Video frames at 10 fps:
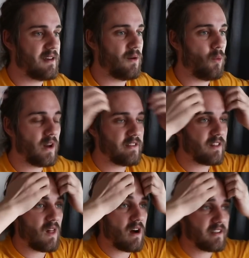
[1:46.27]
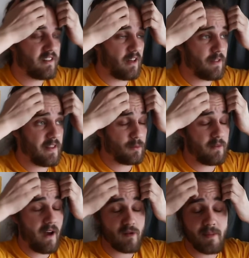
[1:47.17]
what is the longest other than this
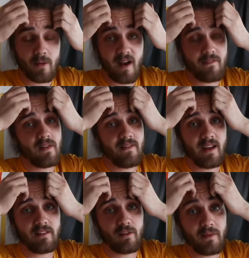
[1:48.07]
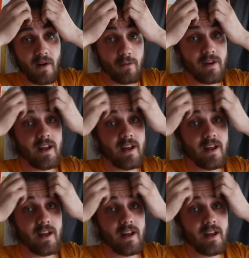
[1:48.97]
we've ever been away from the van since we've owned